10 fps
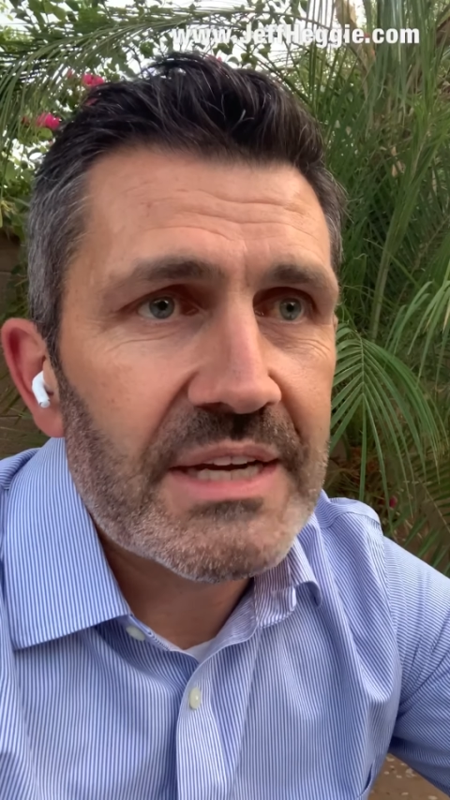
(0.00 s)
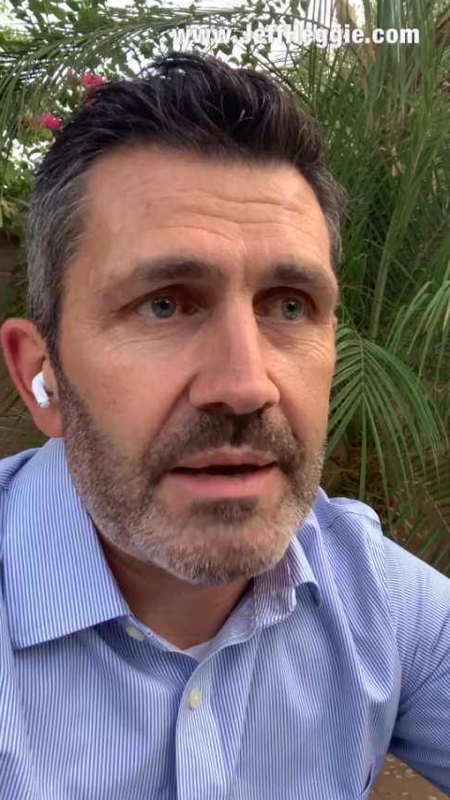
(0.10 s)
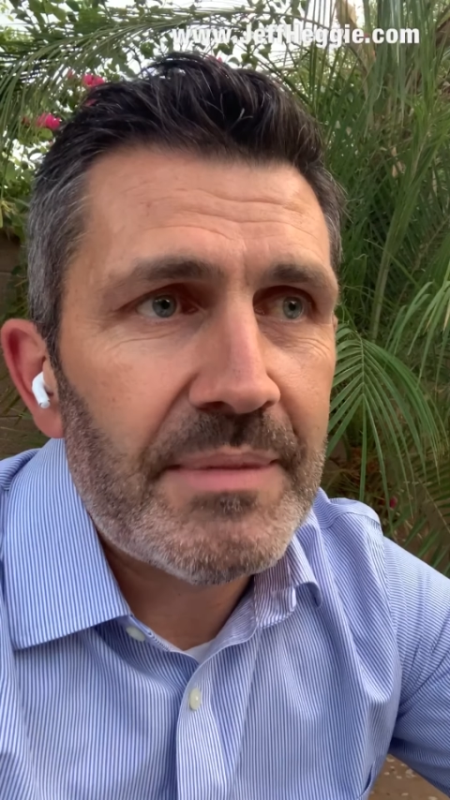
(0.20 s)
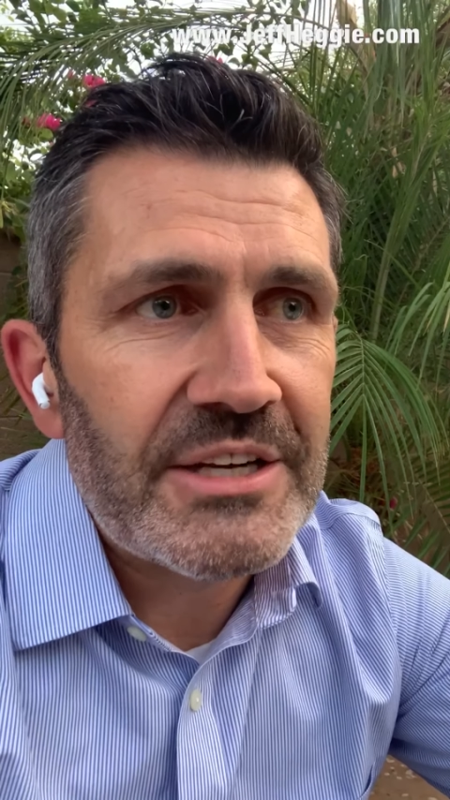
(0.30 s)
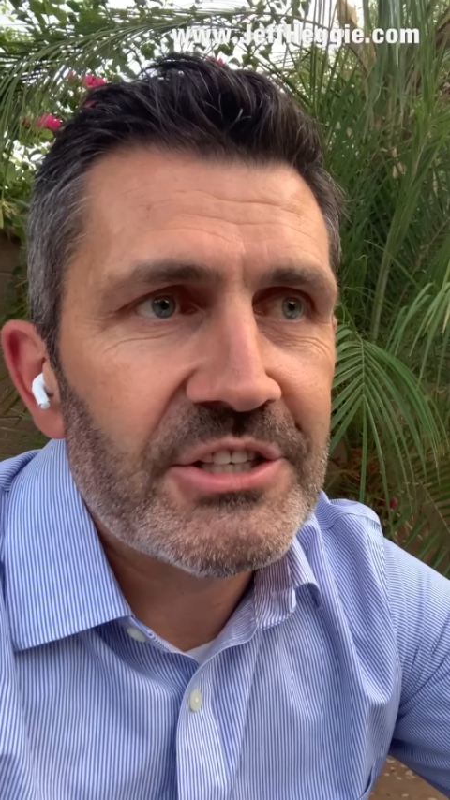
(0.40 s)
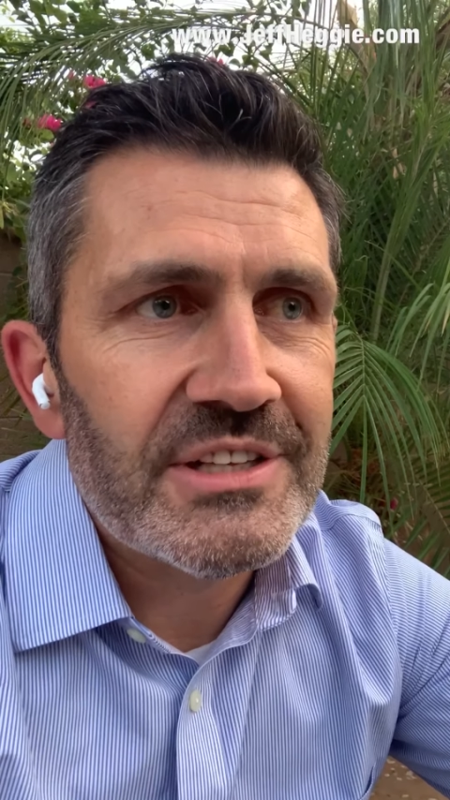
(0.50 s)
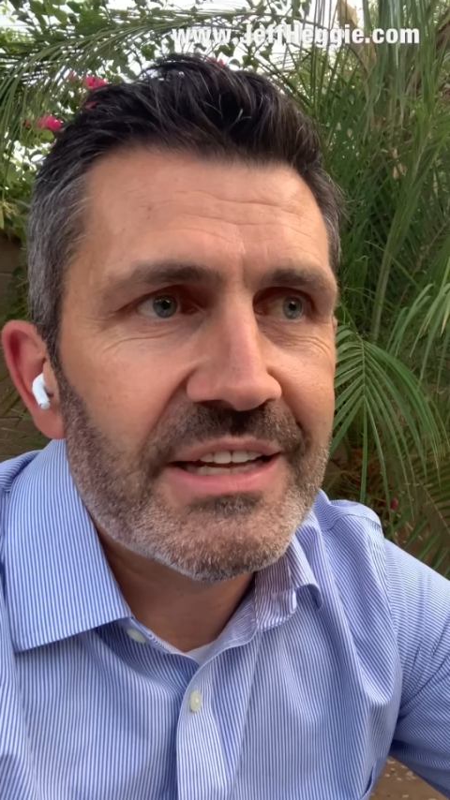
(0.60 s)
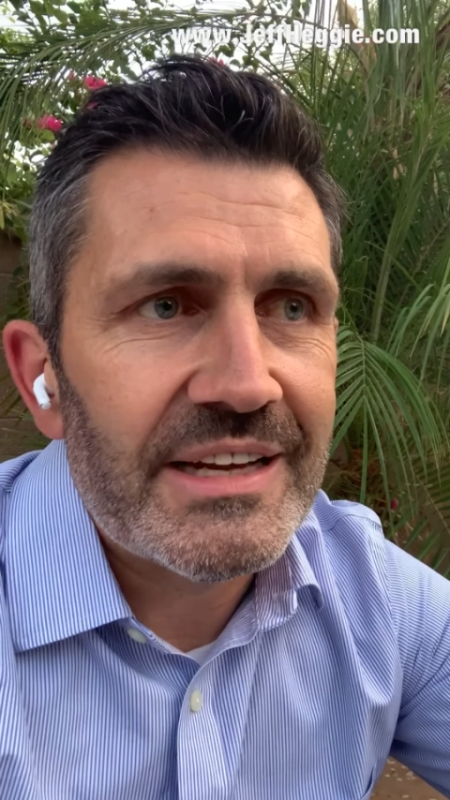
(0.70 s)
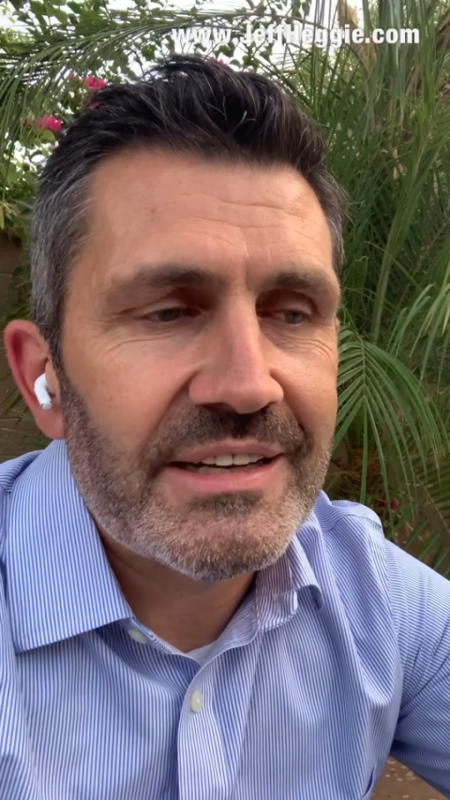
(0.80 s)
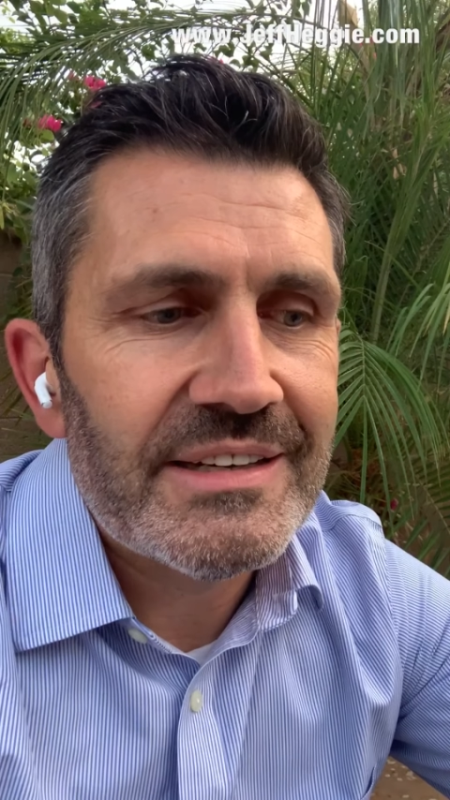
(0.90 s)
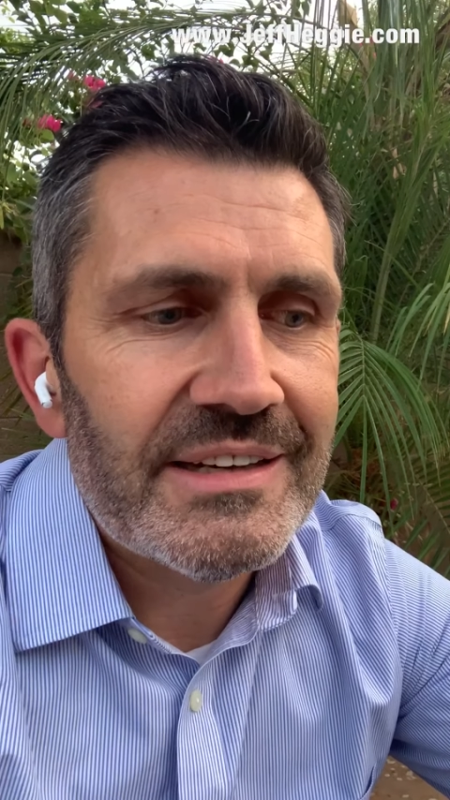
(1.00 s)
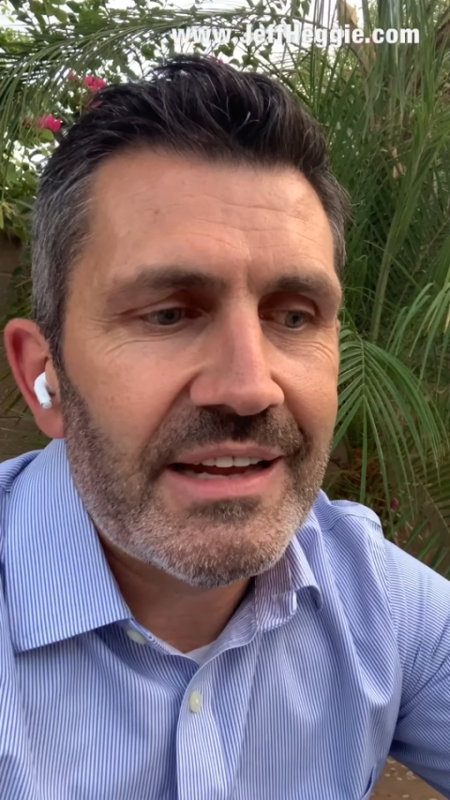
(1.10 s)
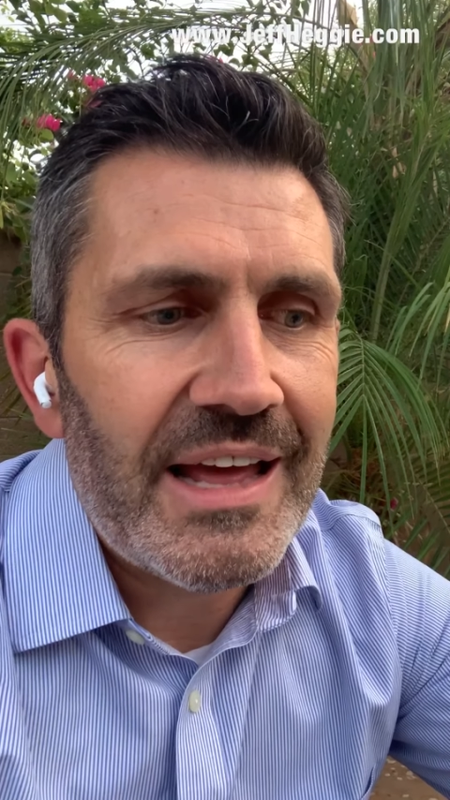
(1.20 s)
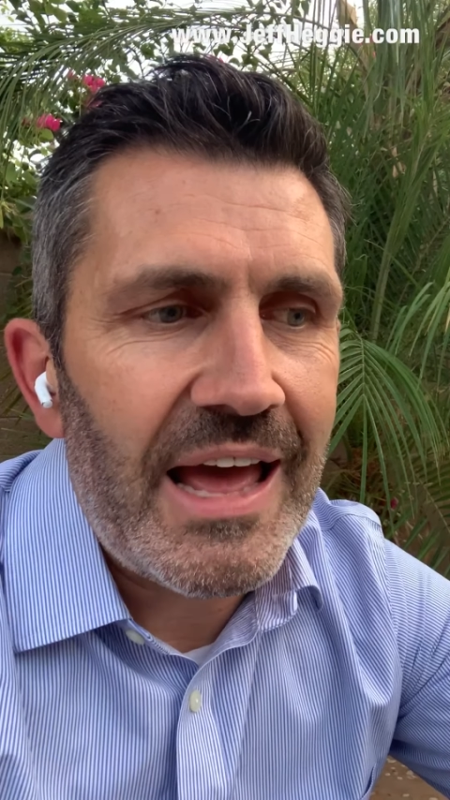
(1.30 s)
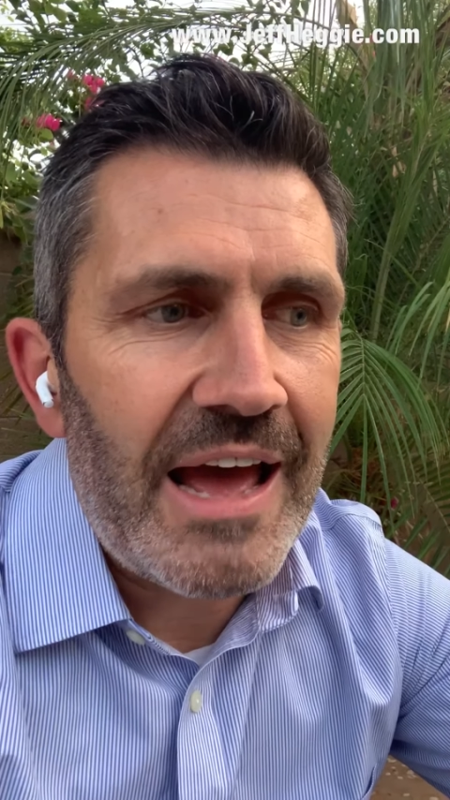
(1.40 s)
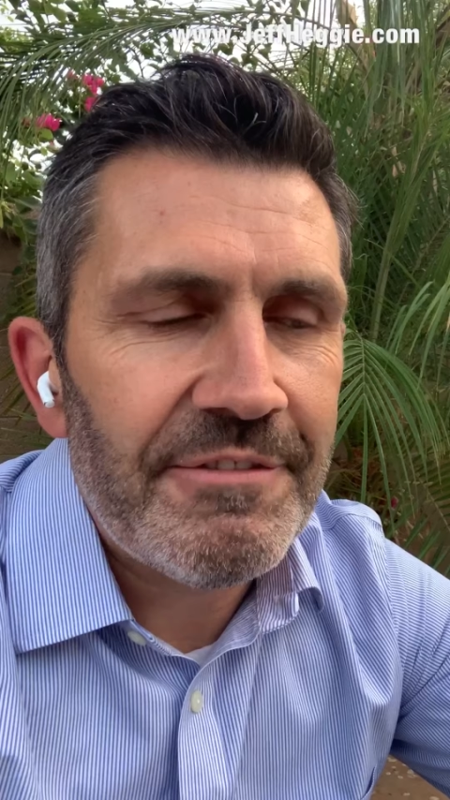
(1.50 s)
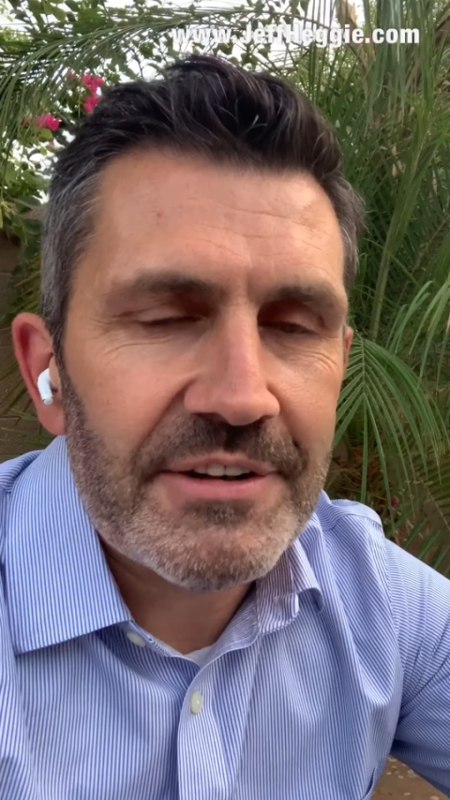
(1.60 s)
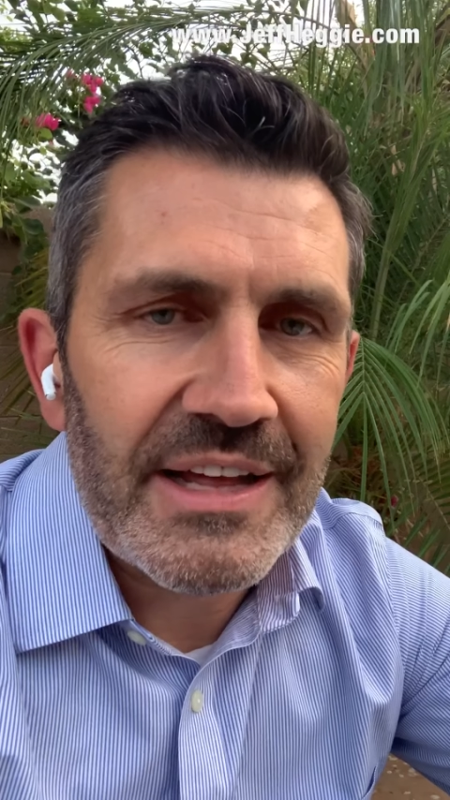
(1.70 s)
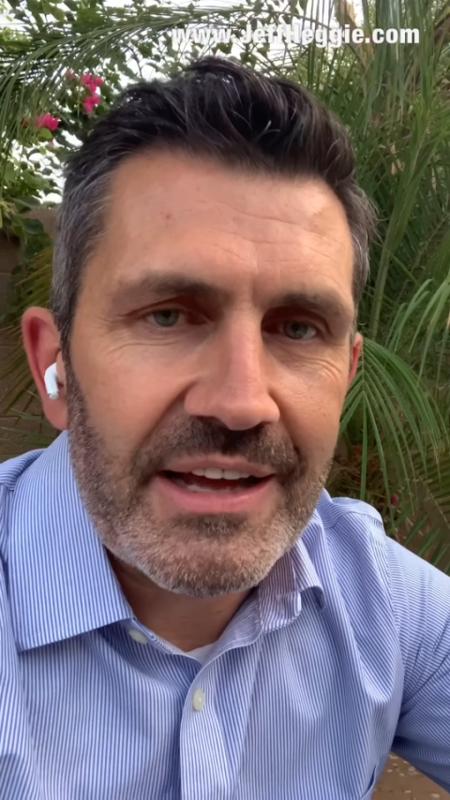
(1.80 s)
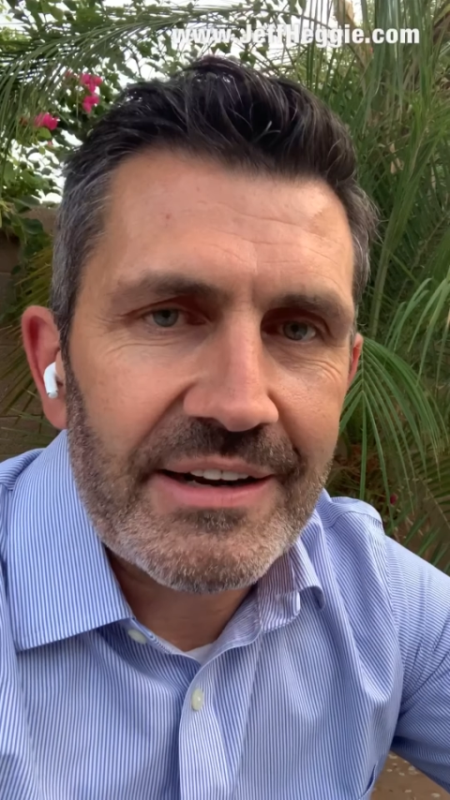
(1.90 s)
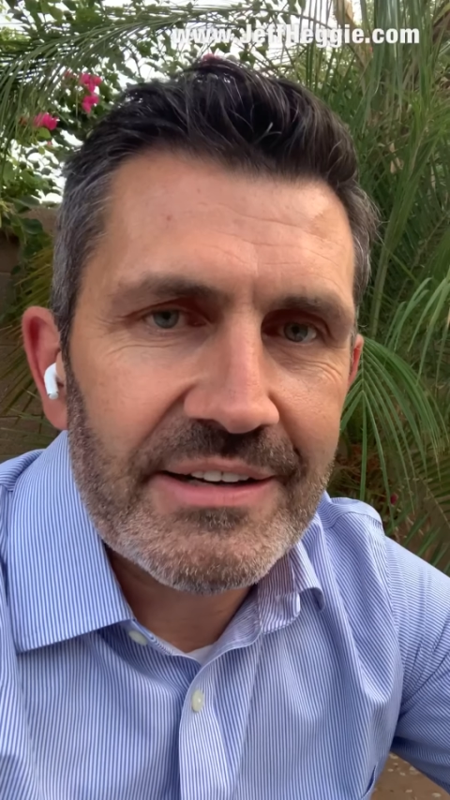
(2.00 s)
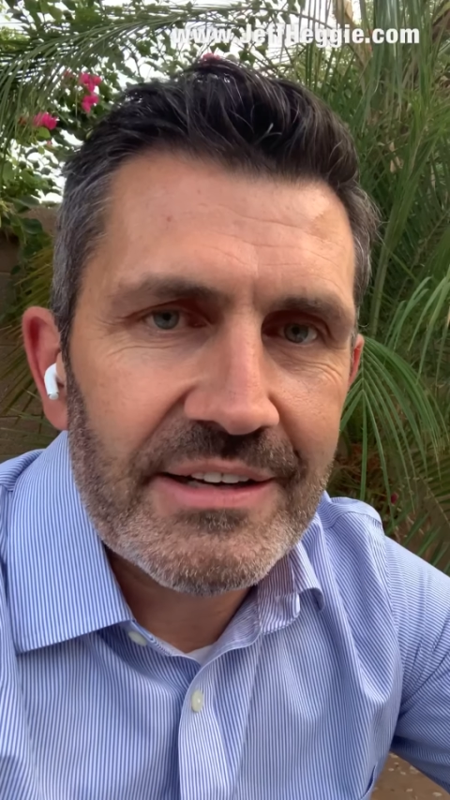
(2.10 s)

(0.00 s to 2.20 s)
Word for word: I mentioned that after that